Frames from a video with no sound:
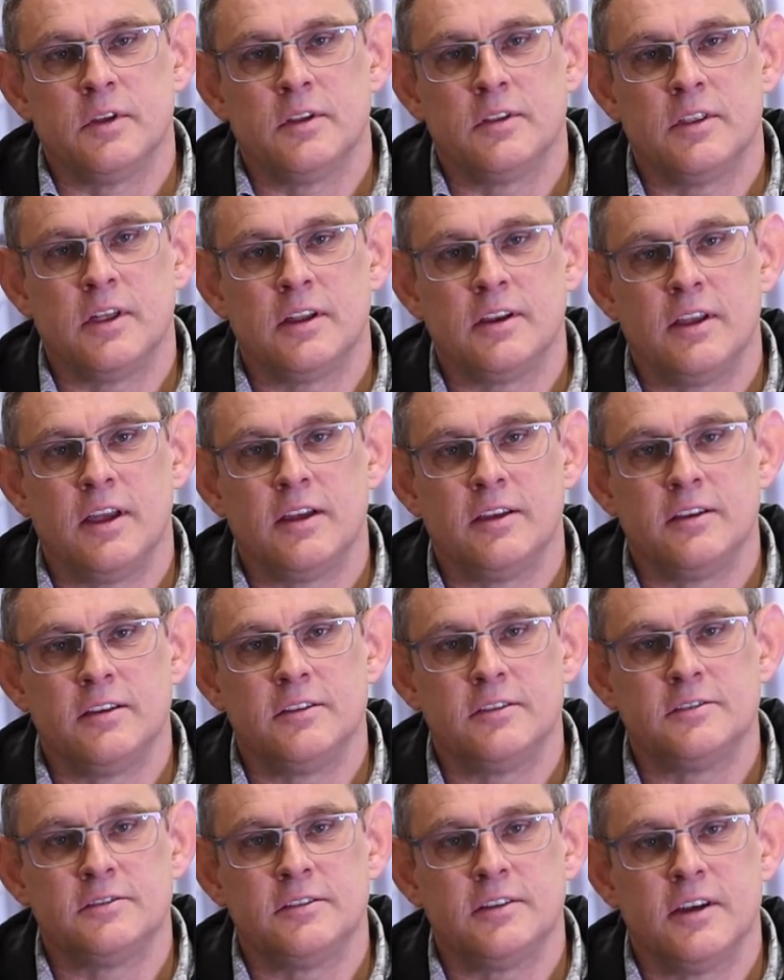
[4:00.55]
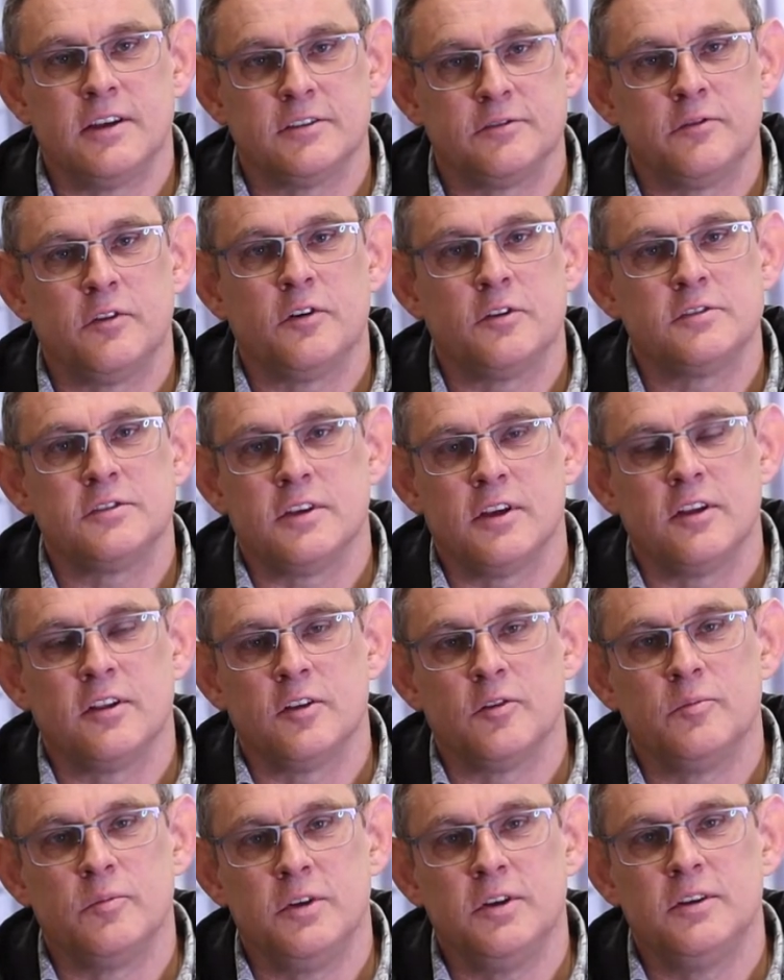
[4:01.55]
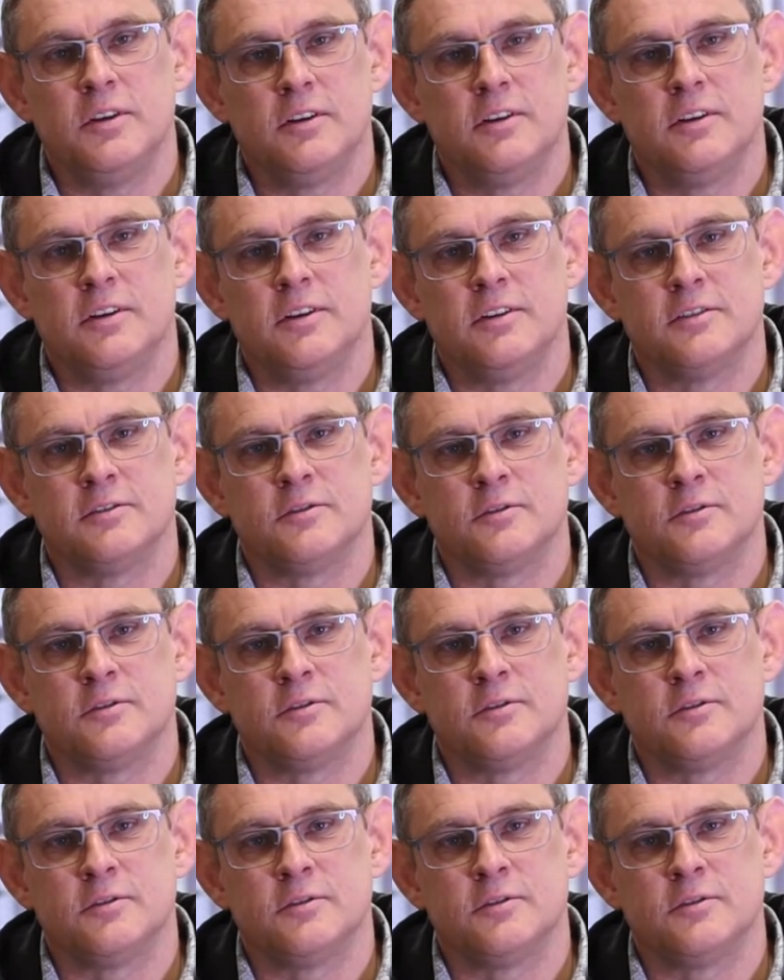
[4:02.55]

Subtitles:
That is as far as the LLB degree is